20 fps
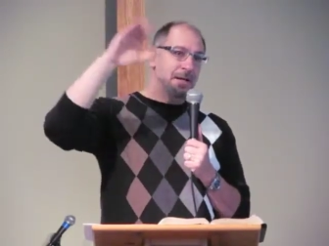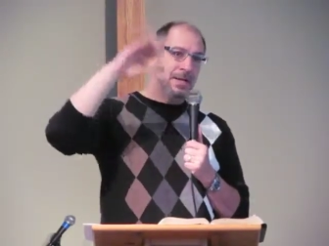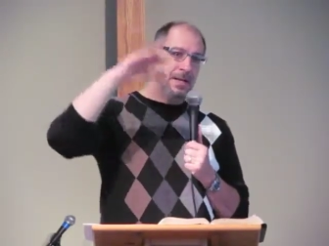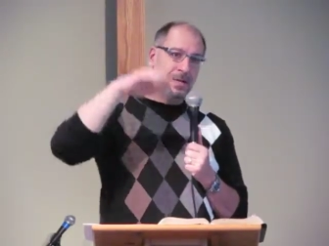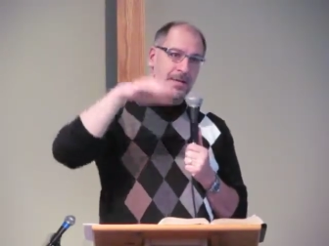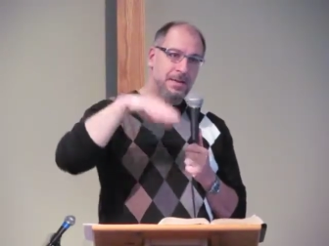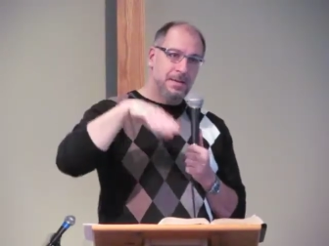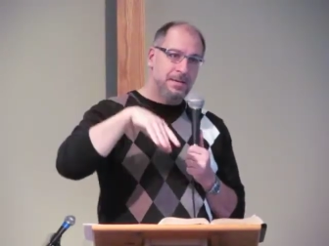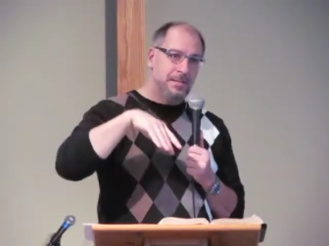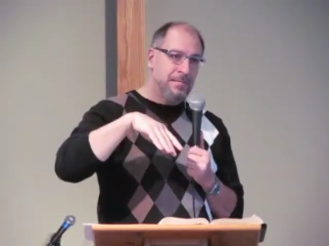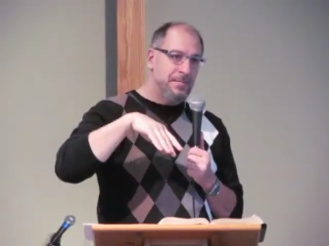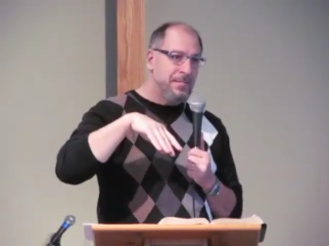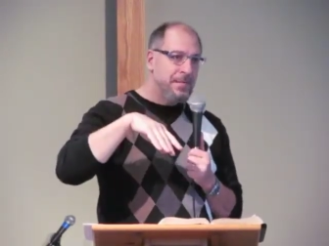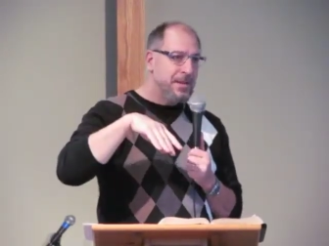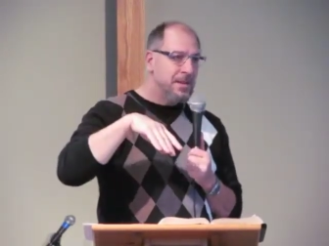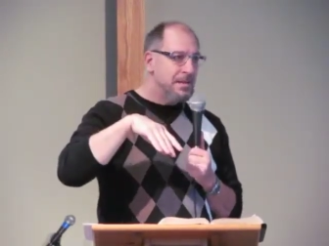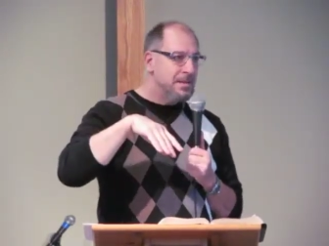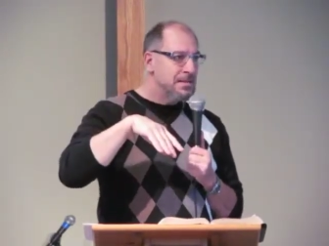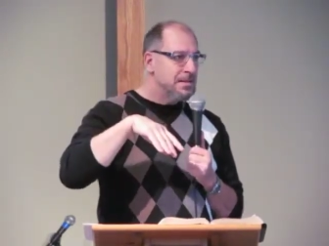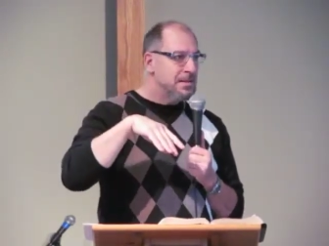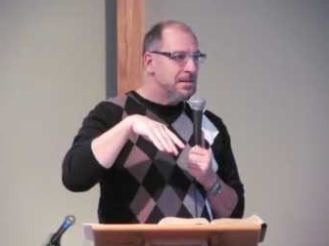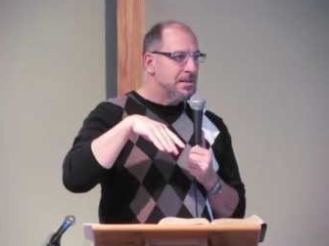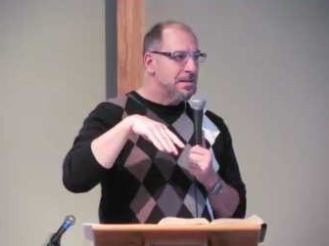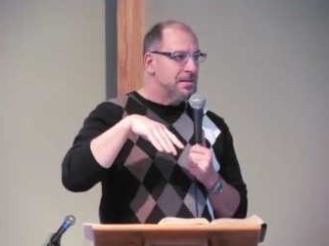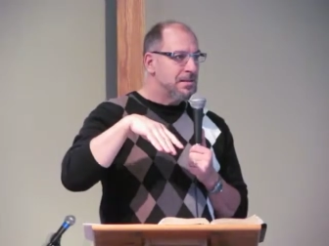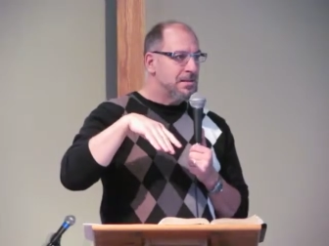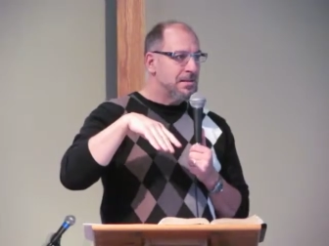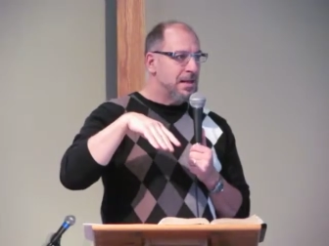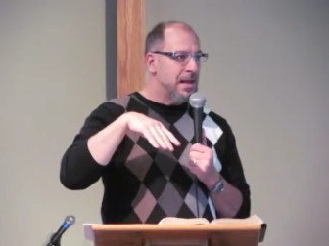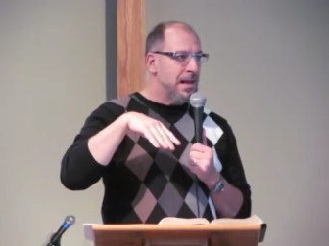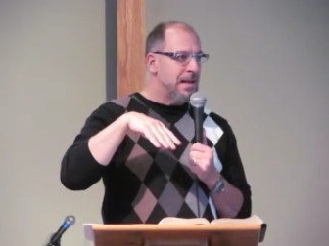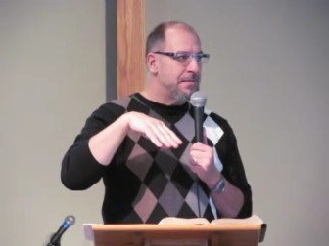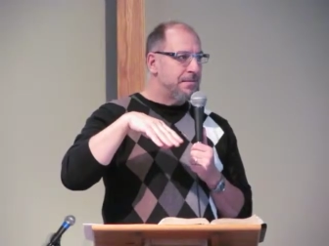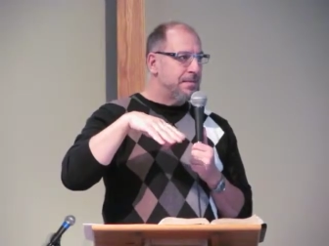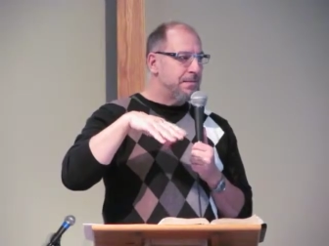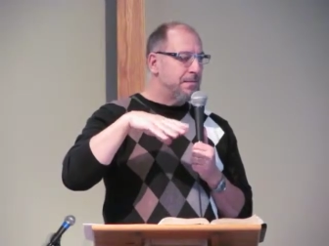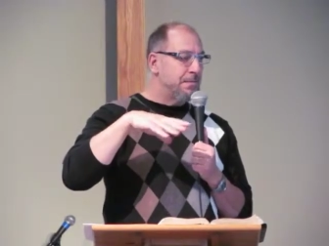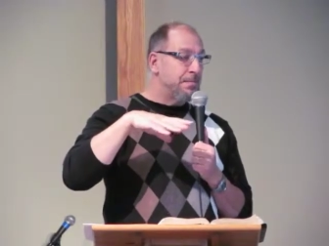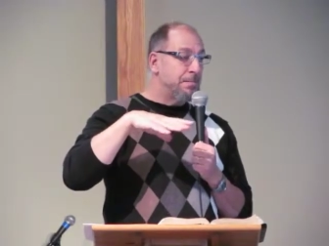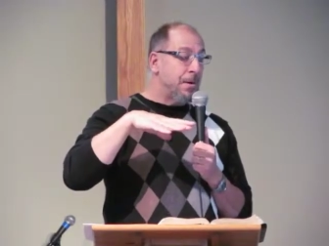Um, They have
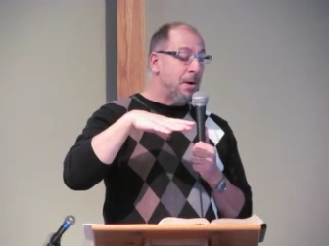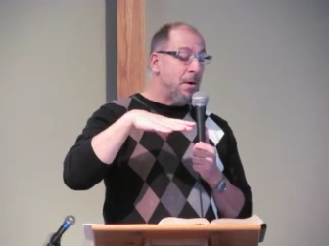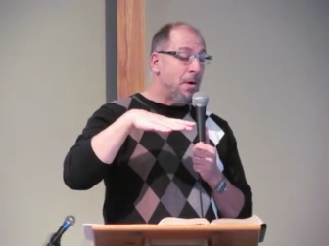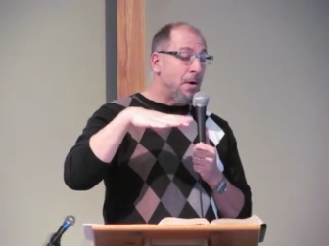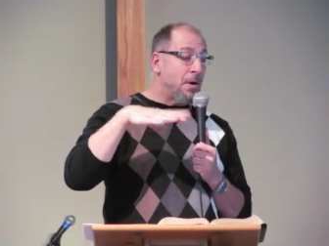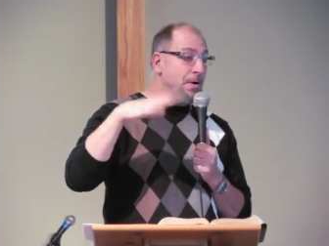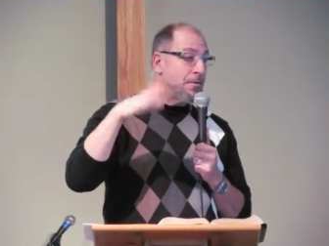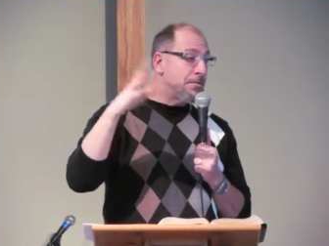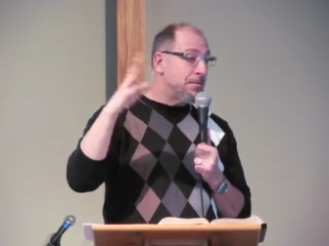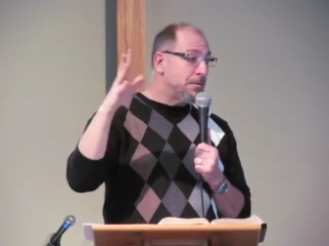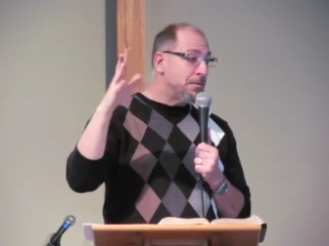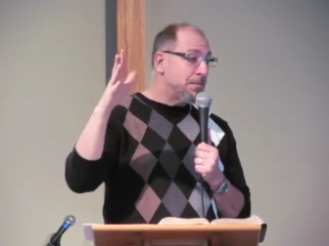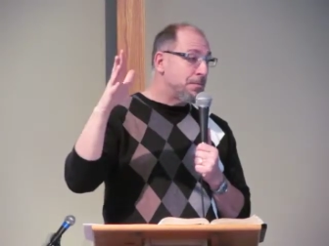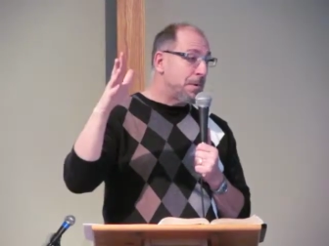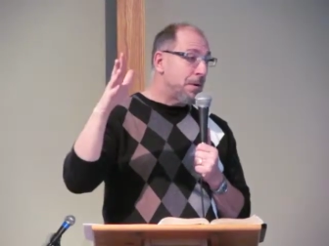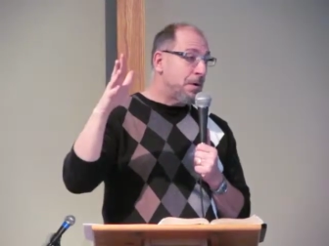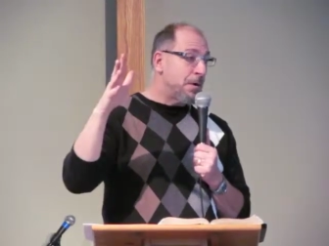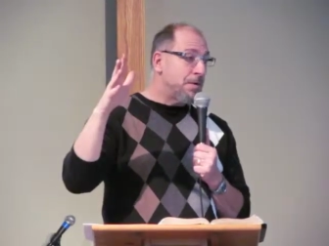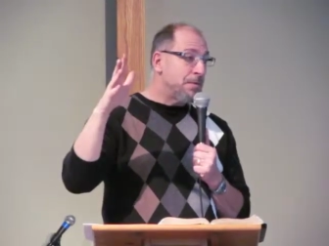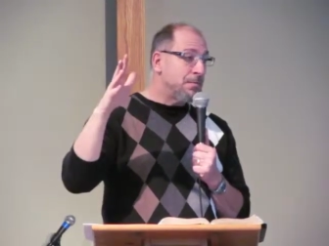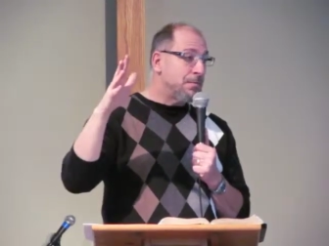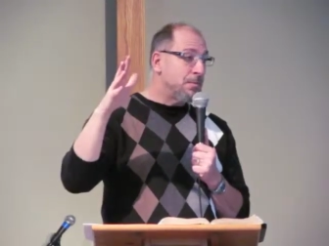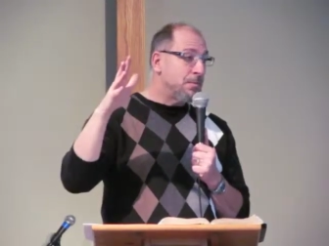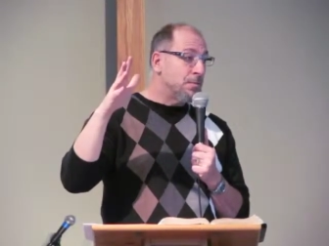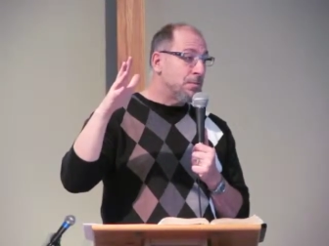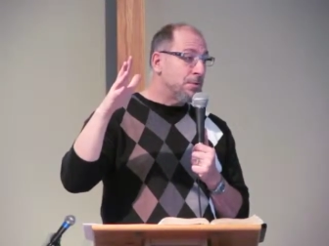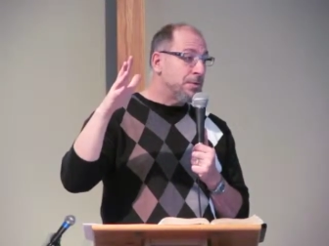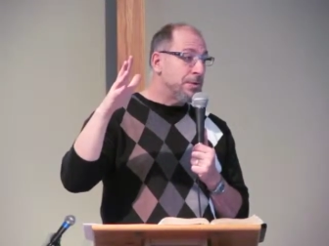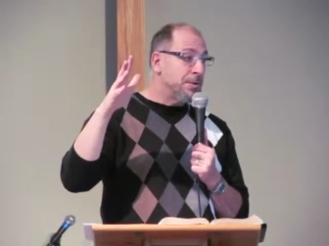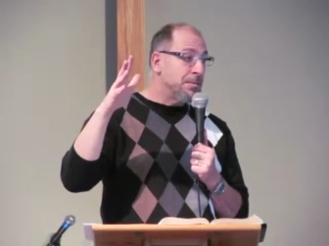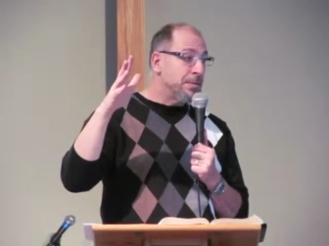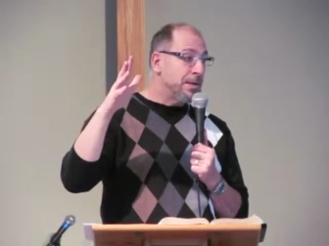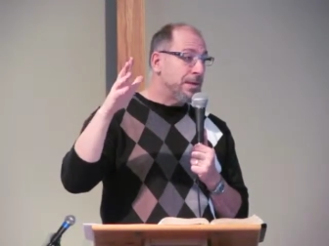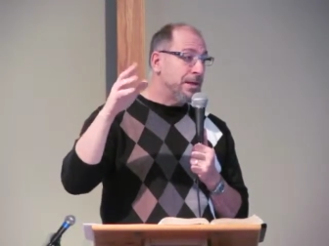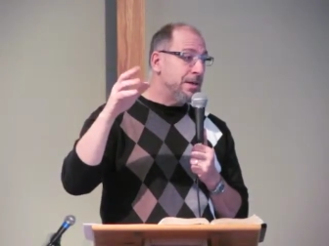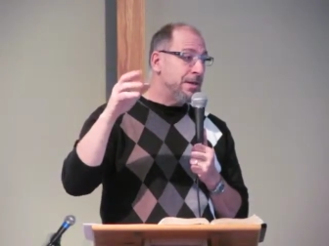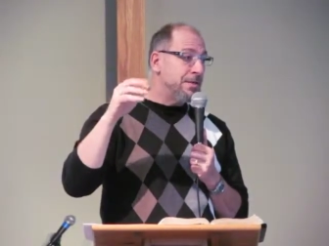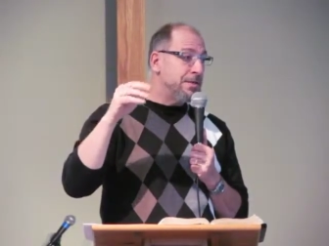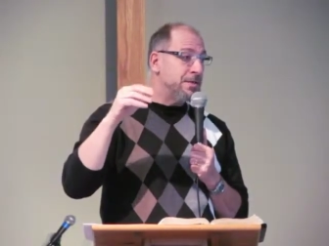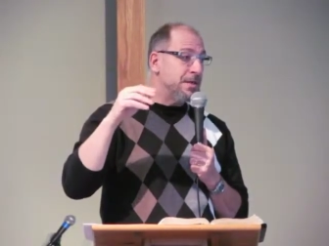some powerful, powerful worship
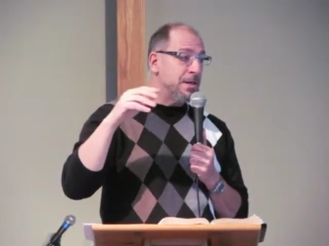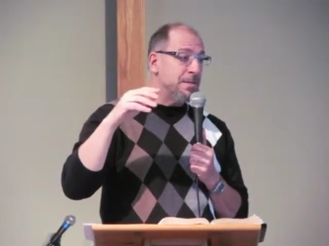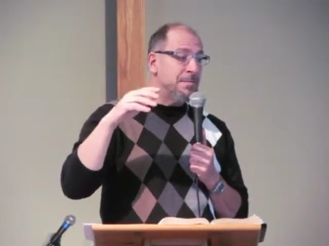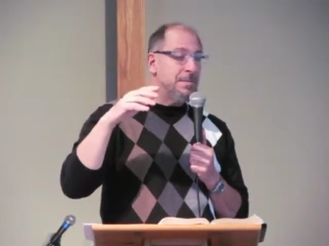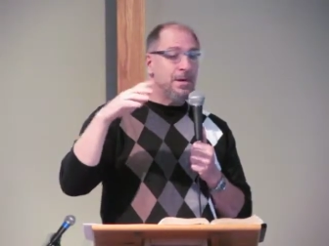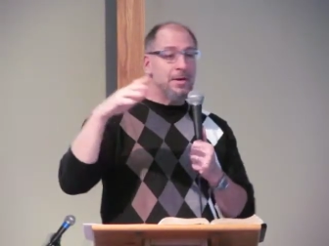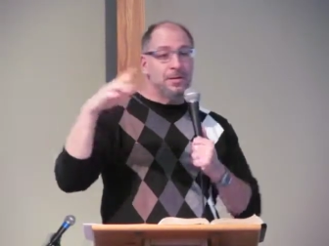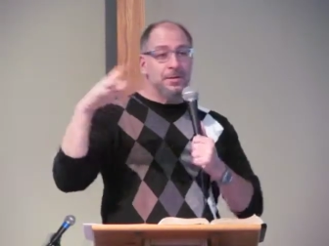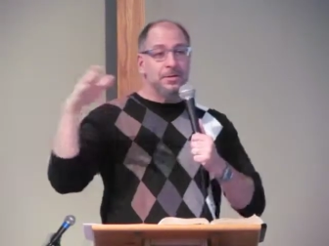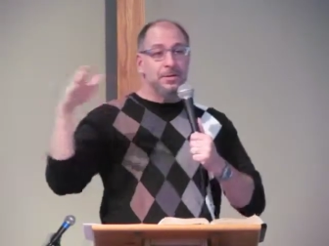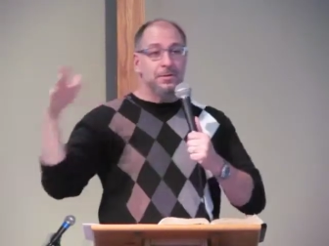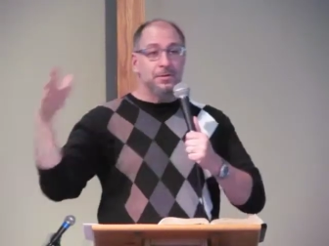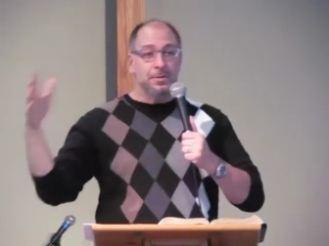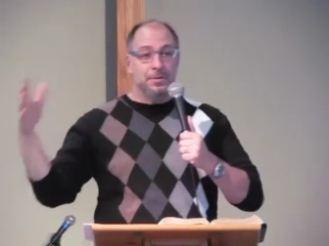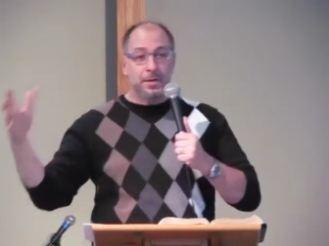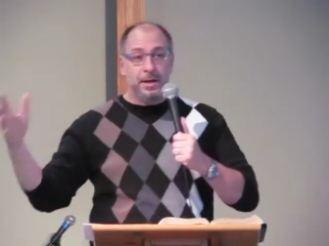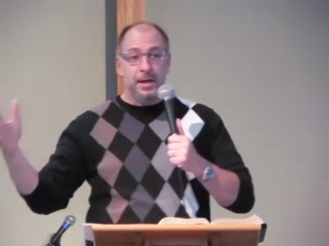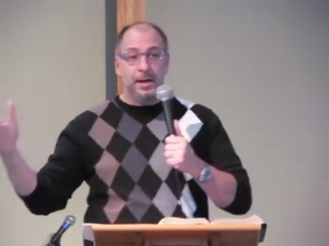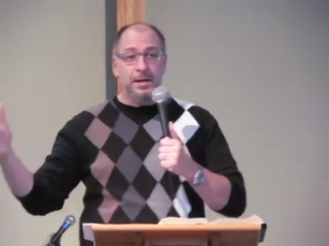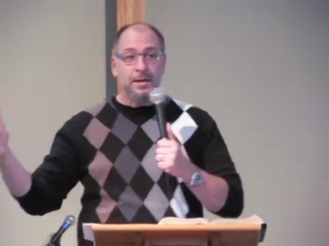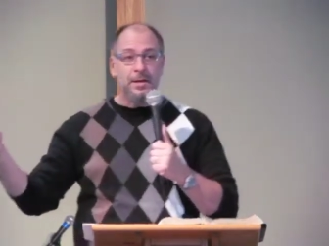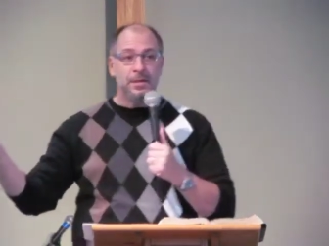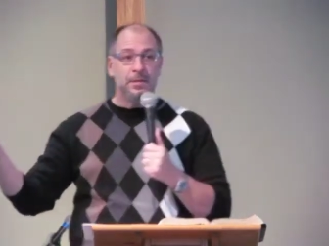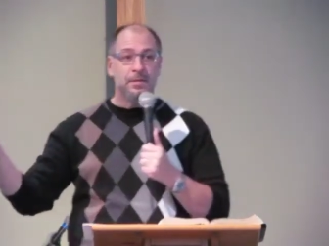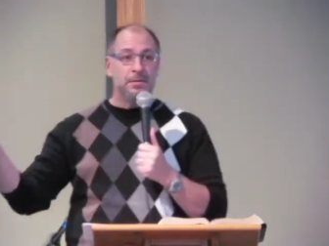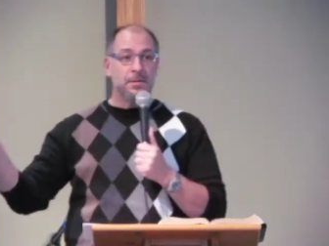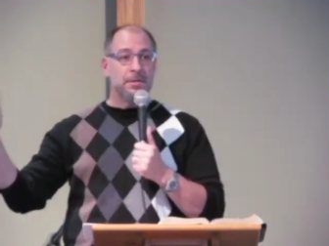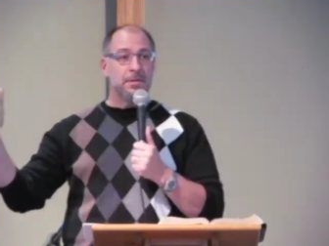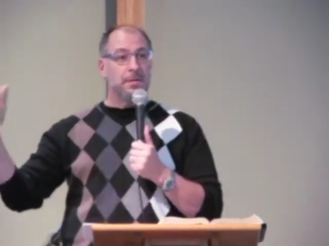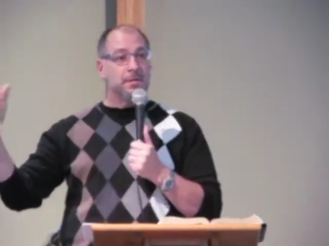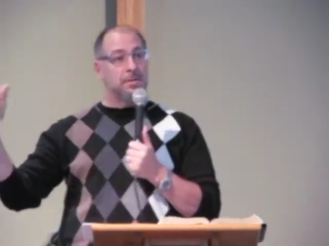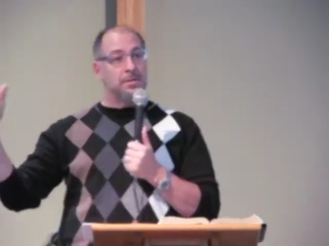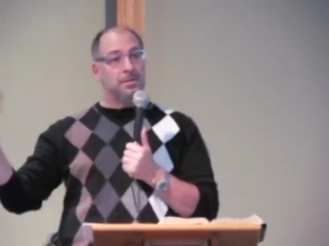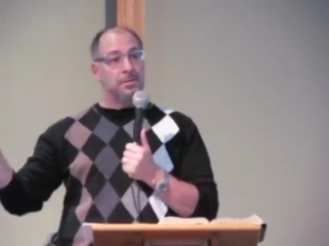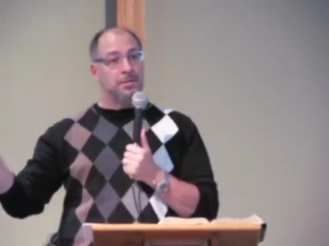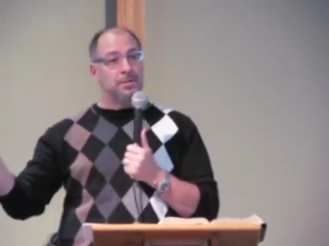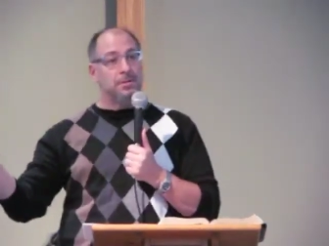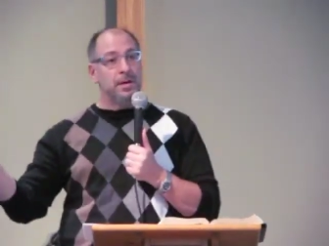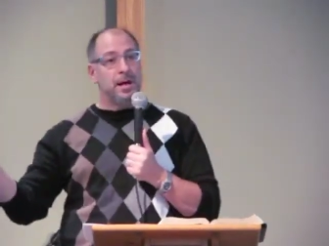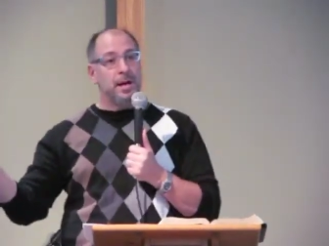leaders. Some aren't so great, you know, they're just
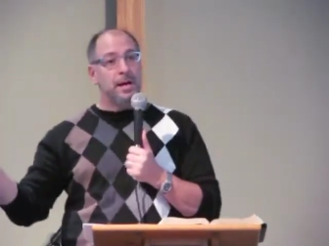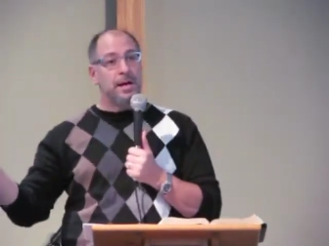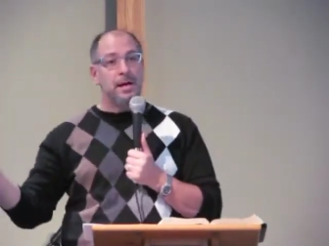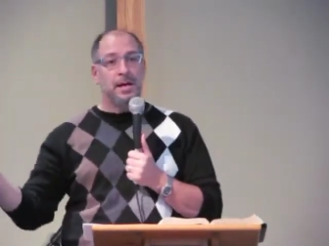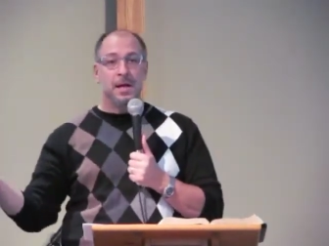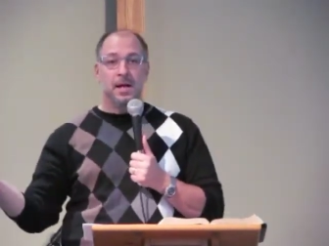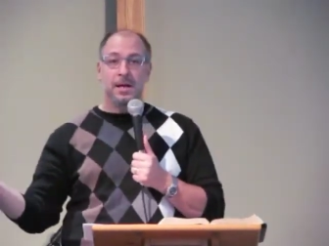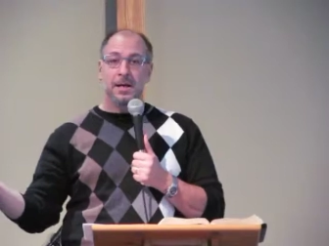new at it.